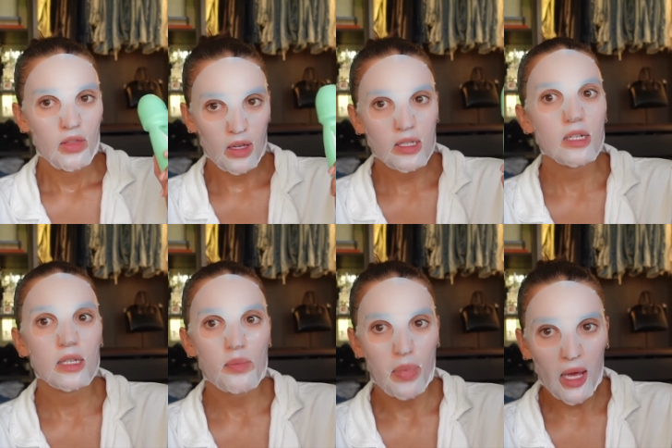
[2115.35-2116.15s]
this is
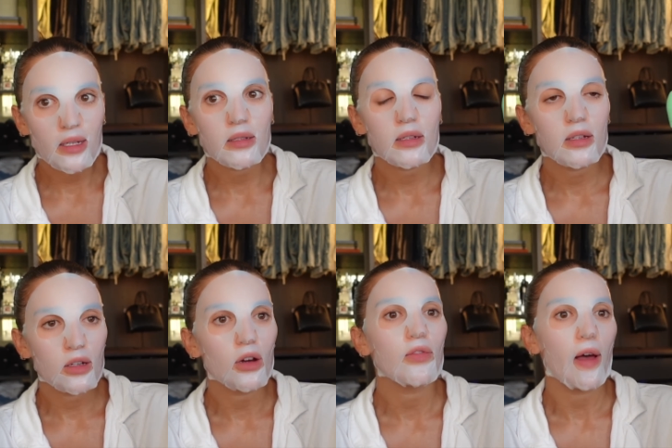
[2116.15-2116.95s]
the best
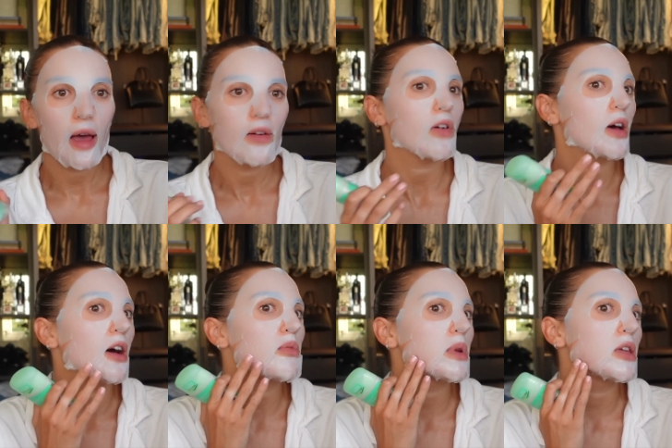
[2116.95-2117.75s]
stuff ever.
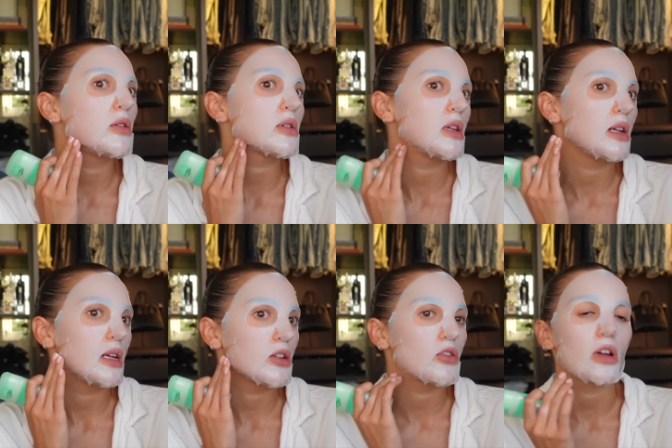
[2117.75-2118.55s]
I've been using it
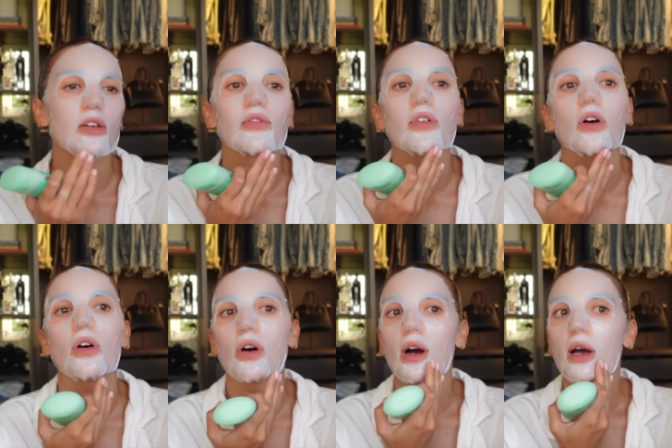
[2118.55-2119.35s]
literally
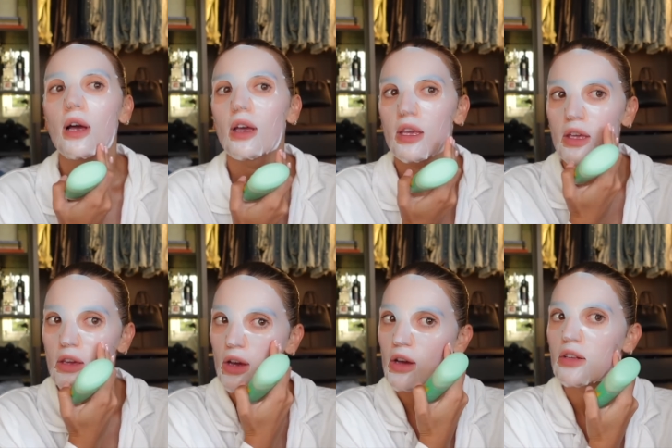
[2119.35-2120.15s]
for
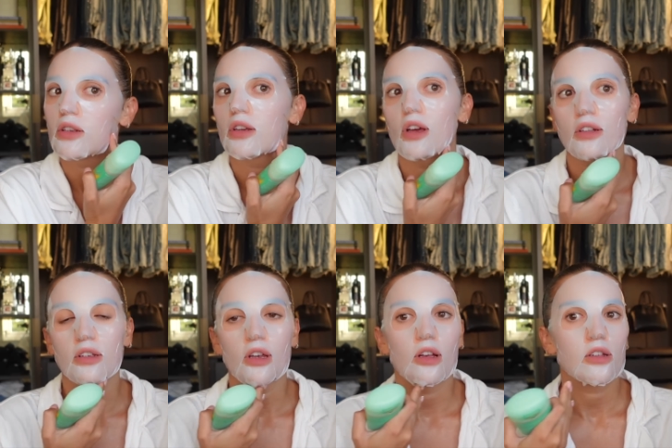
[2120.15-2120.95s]
years and years
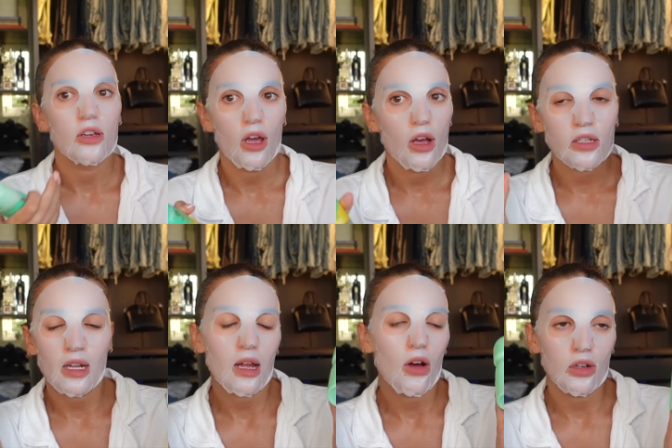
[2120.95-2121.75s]
and years and years
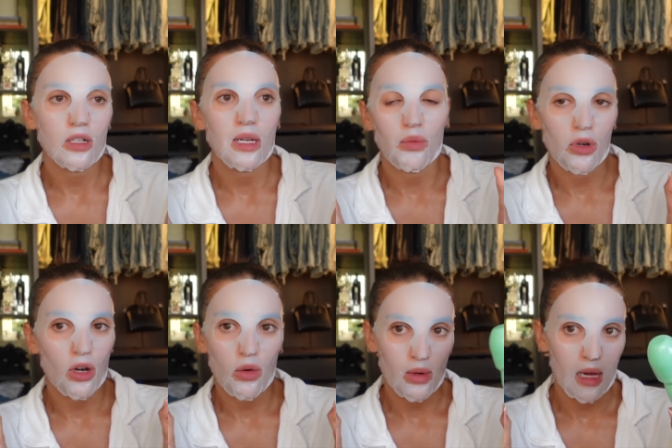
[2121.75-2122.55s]
and I honestly would
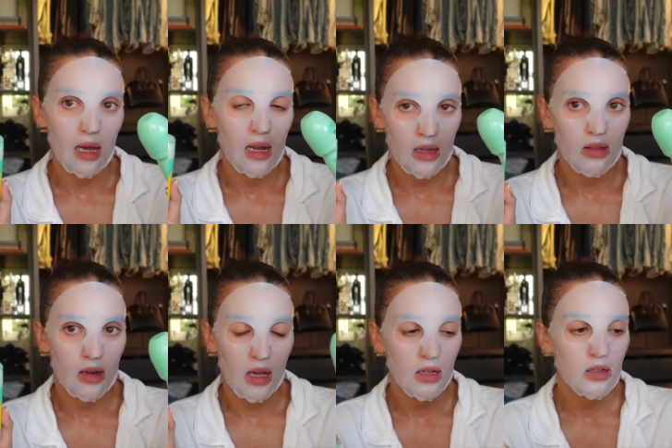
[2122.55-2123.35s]
not wear
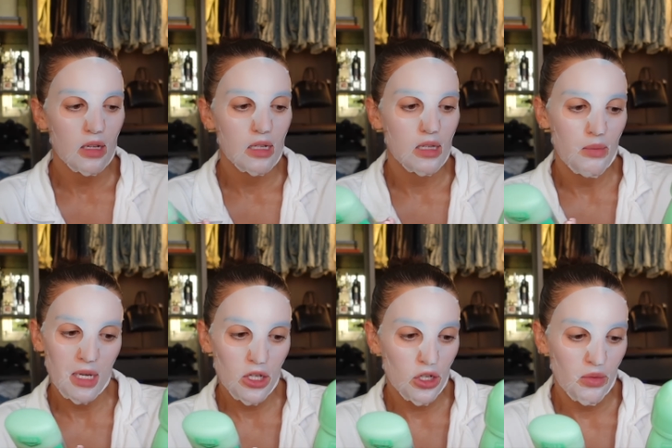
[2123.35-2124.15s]
anything else. It's the
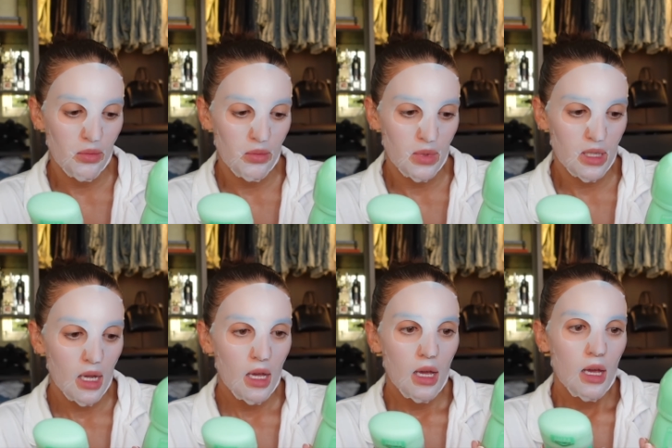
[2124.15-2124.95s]
Mitchum's
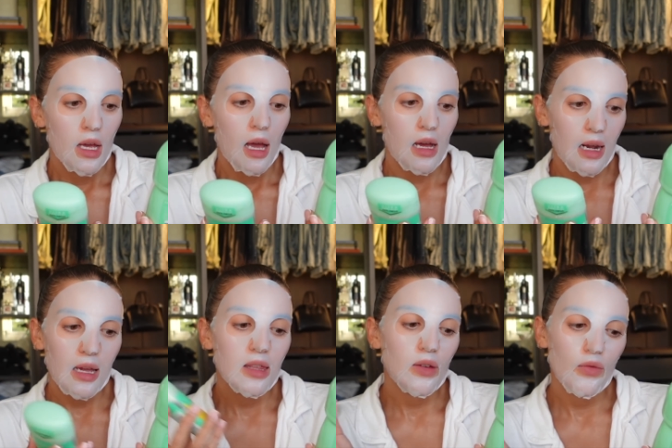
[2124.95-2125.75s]
I
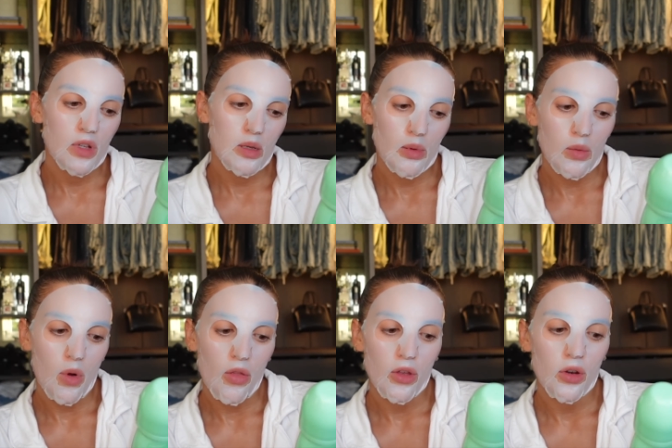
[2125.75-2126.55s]
like the invisible
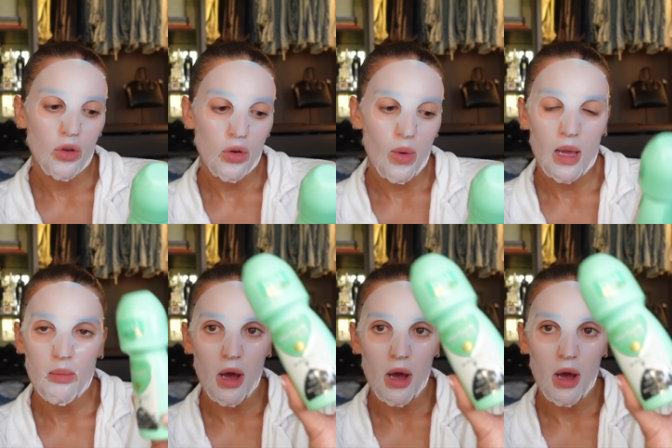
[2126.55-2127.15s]
one, the no white